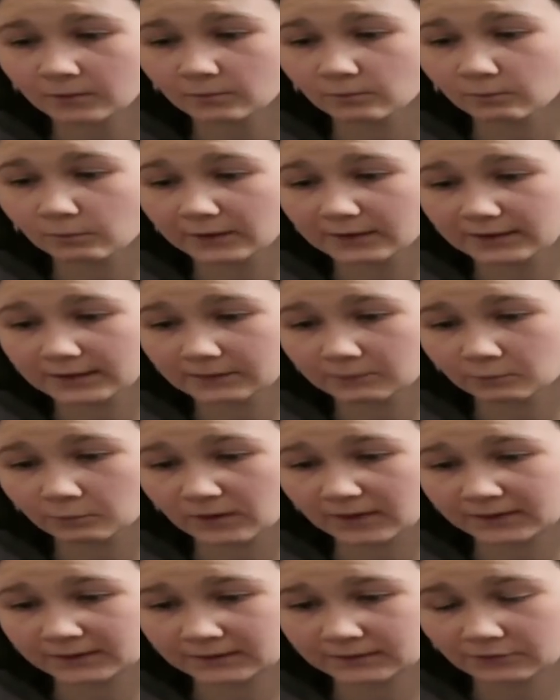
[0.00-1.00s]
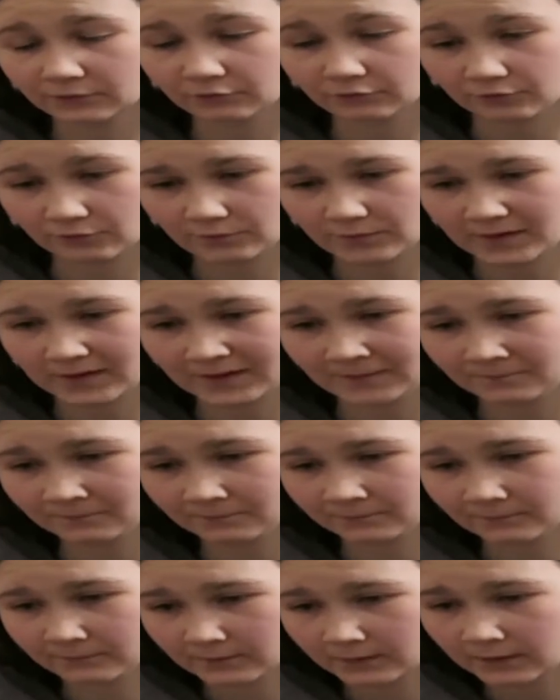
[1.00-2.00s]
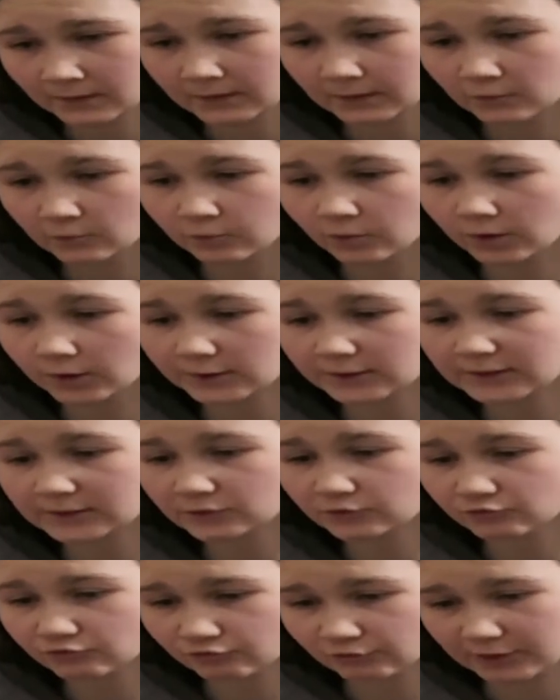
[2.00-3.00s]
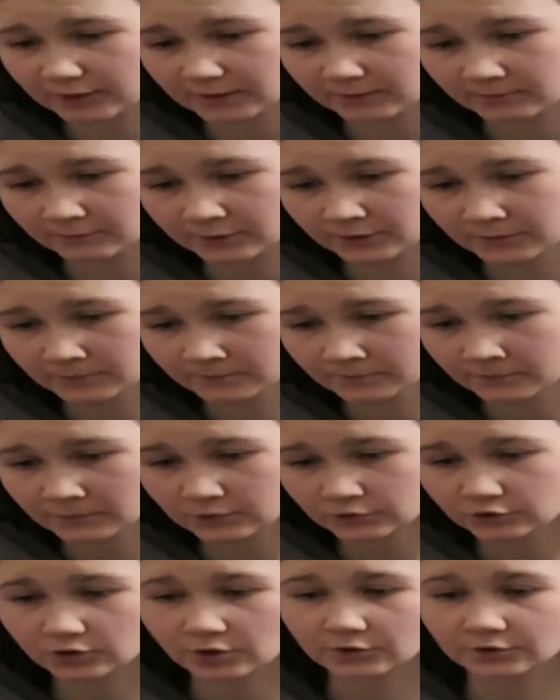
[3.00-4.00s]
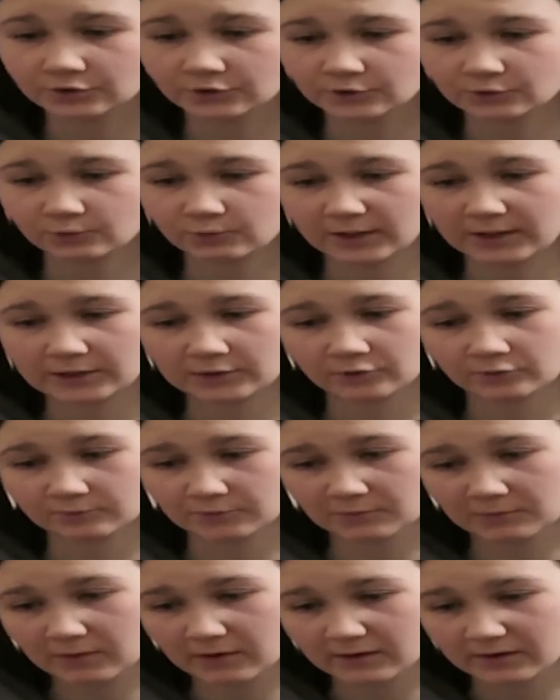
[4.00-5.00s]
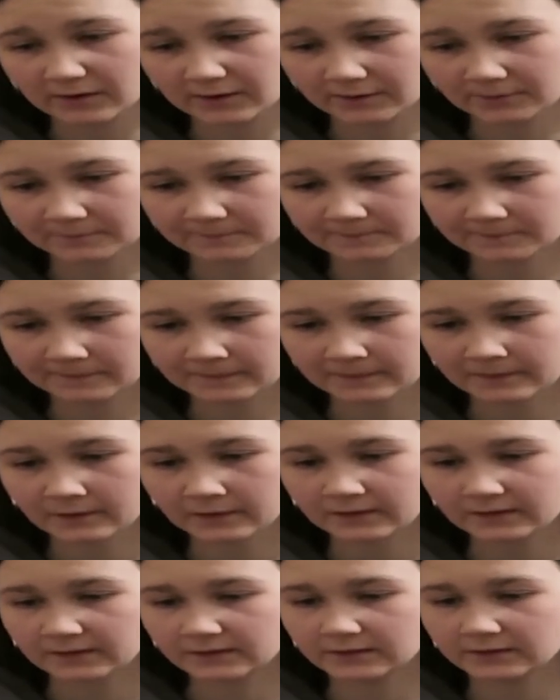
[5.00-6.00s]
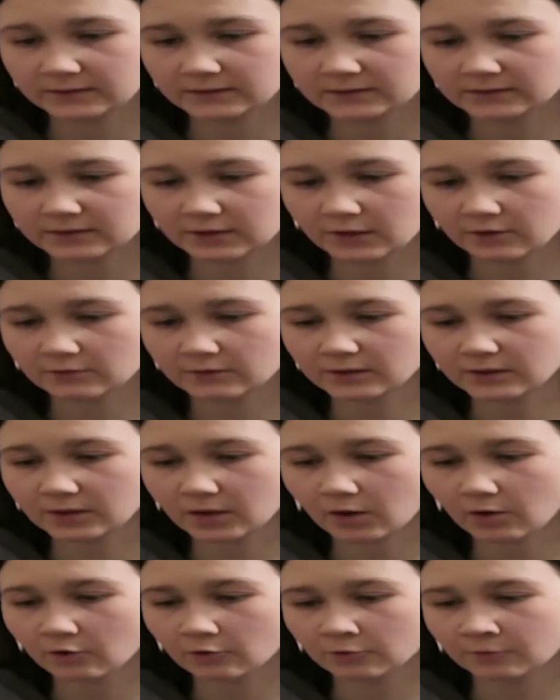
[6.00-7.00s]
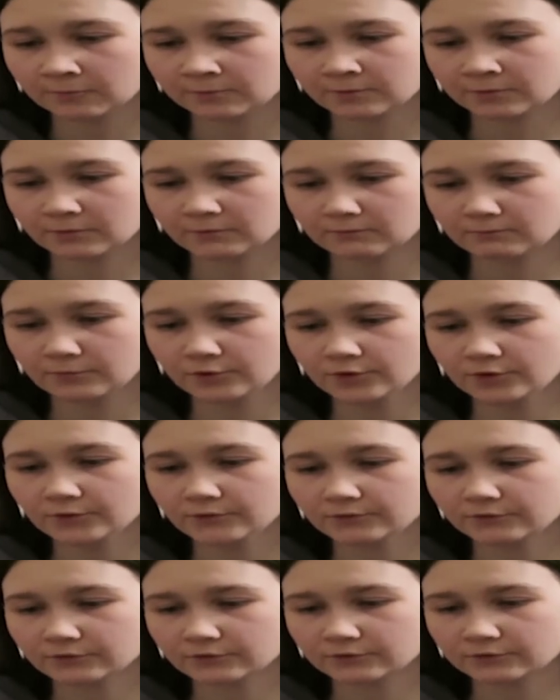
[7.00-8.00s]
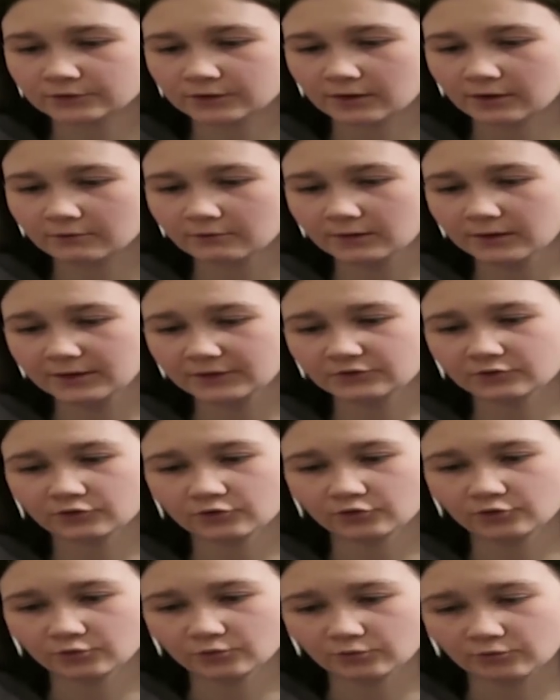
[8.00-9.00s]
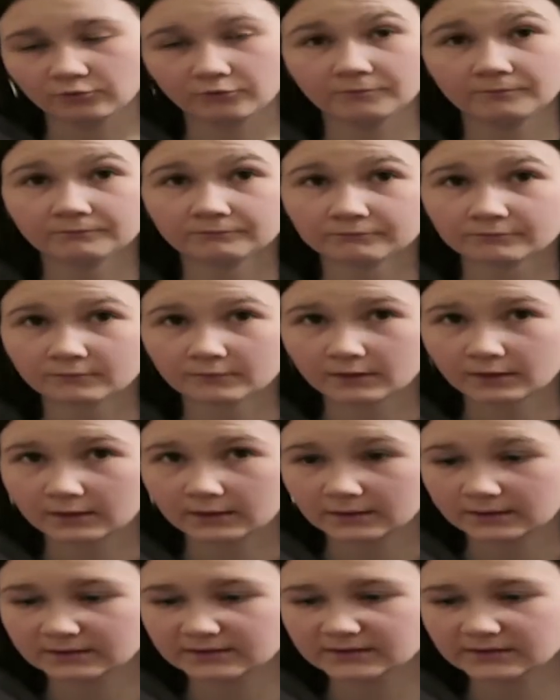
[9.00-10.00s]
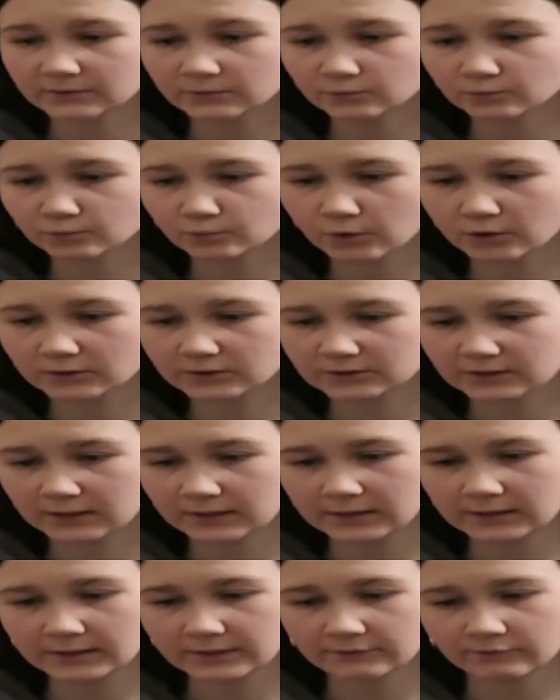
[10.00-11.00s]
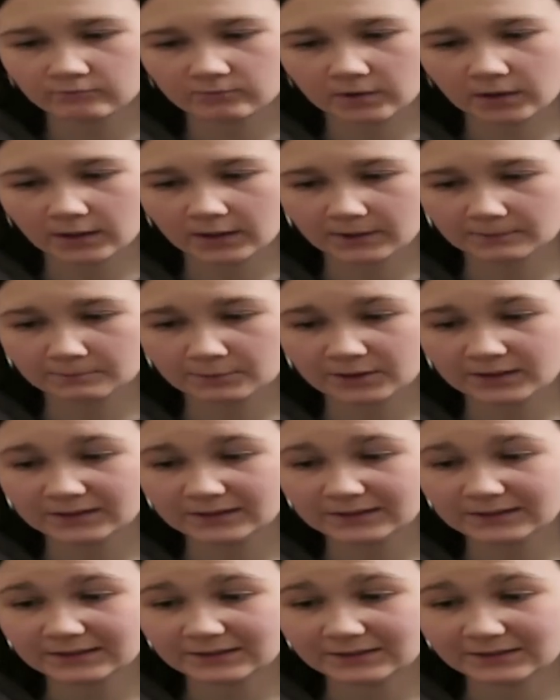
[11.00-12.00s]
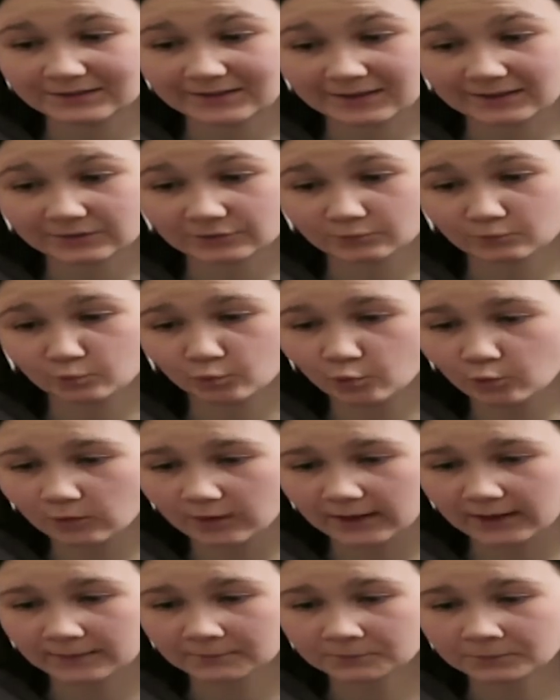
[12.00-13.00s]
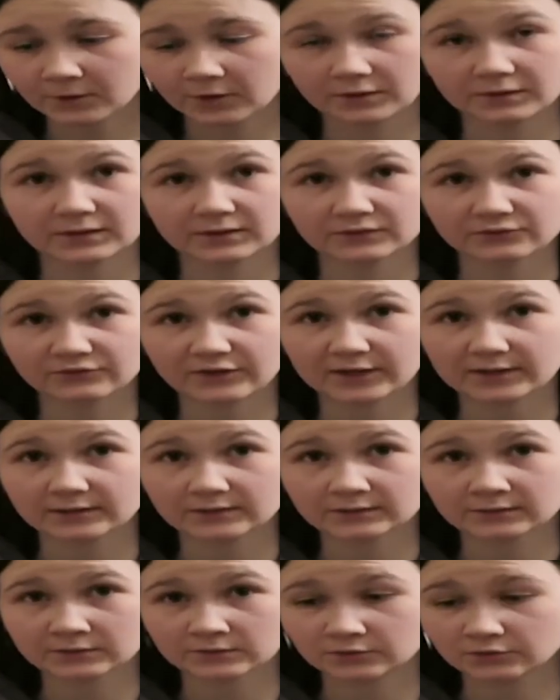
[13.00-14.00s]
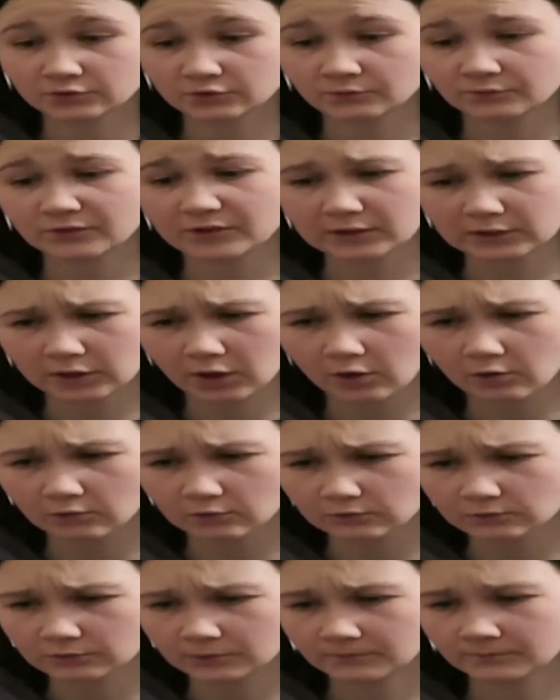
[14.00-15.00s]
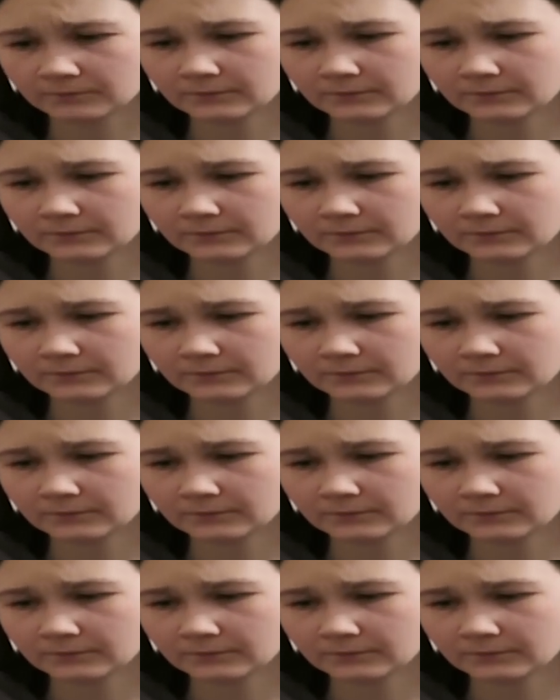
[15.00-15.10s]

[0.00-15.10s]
when it went through him. He quietly screamed, trying not to wake up Hermione. He slowly got up, moved slowly to the door. He didn't want to leave Hermione, but he needed to get some water on his face, something cold,